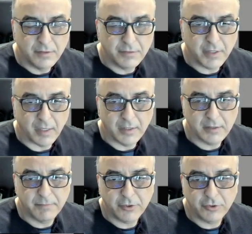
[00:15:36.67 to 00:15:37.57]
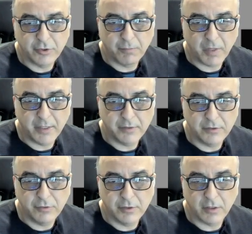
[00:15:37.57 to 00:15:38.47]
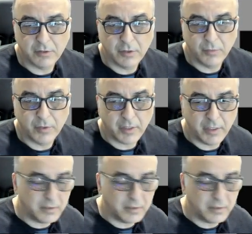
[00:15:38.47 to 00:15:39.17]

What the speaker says: Okay, let's make sure player 2 is also working.